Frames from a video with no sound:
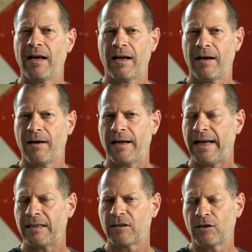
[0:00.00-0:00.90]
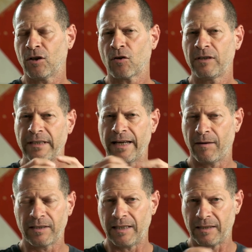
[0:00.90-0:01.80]
uh, and not only
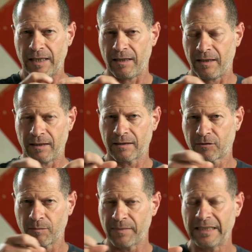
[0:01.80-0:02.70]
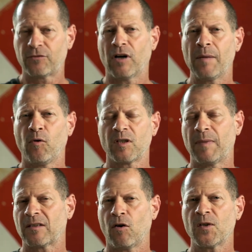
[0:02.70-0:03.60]
the, the, the, mini tripods,
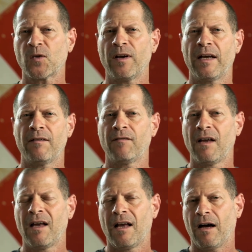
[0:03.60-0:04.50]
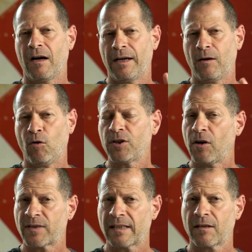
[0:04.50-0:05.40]
but also have uh,
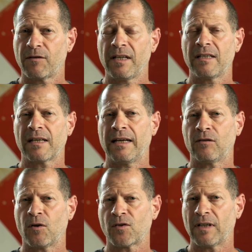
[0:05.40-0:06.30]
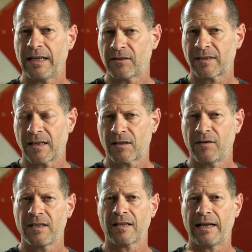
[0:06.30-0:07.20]
audio accessories and also light
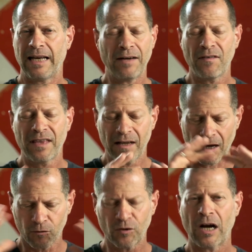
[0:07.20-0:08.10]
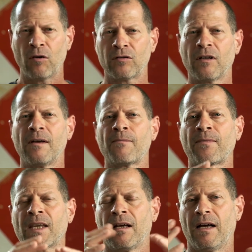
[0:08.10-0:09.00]
accessories, everything around
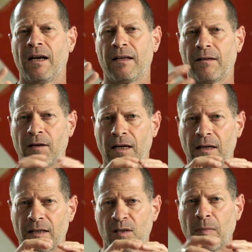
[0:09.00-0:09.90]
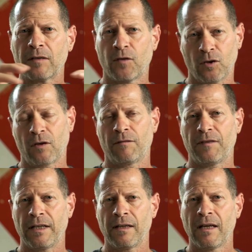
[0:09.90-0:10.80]
uh, smart
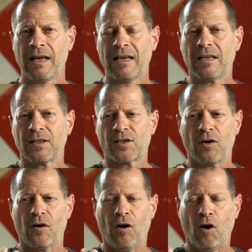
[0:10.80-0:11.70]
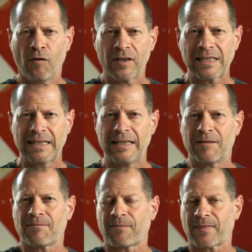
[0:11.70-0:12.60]
phonography. So
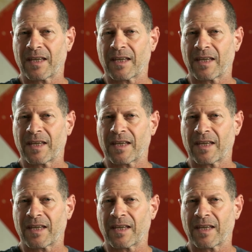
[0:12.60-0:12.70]
obviously,